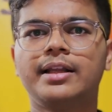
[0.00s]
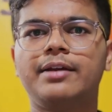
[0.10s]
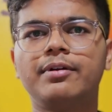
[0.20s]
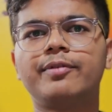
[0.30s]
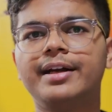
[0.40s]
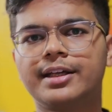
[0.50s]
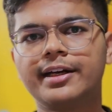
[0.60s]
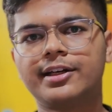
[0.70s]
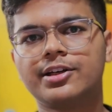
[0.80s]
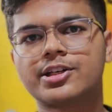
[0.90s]
Even winter
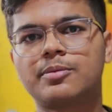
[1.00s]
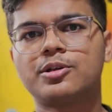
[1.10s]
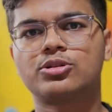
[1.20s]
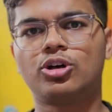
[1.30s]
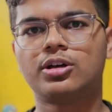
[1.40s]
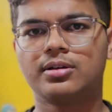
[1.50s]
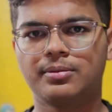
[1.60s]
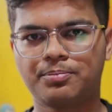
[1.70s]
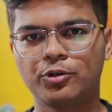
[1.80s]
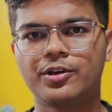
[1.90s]
internship is not
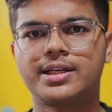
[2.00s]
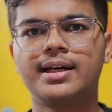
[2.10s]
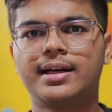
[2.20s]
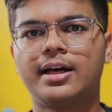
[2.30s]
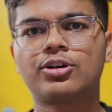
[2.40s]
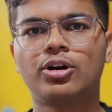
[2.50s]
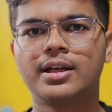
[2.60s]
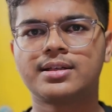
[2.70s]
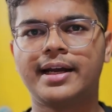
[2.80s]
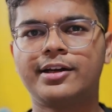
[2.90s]
provisioned at our
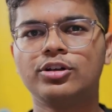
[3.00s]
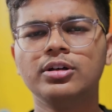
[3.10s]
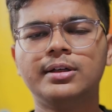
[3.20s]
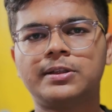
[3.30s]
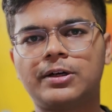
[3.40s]
college right now.